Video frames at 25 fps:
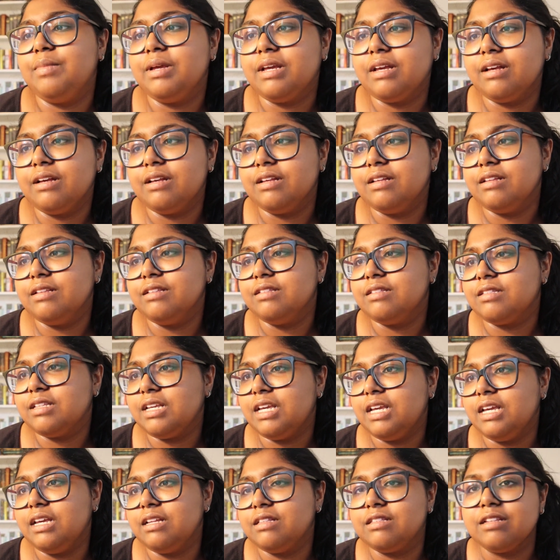because
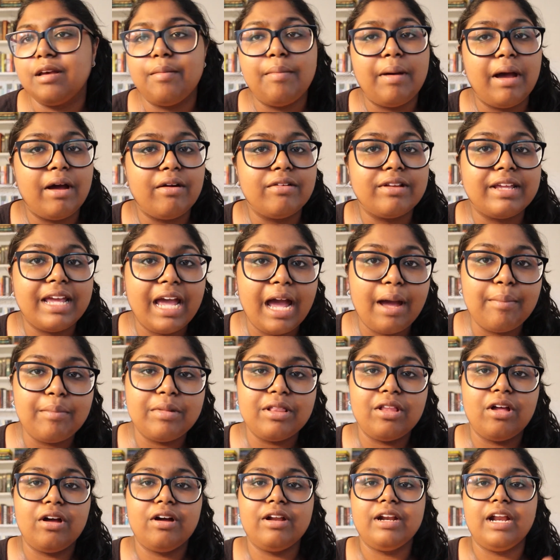it's about
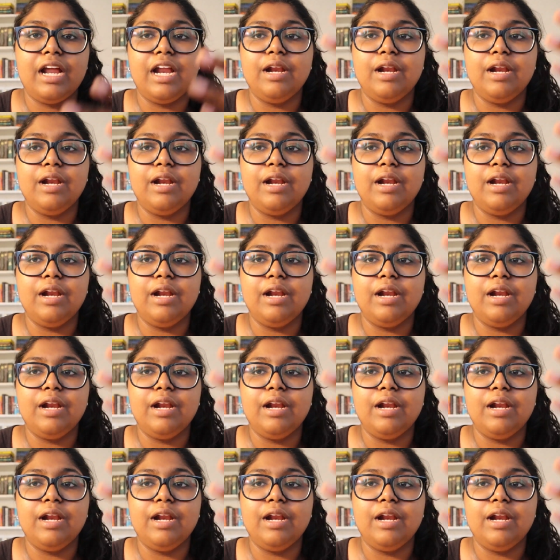Camelot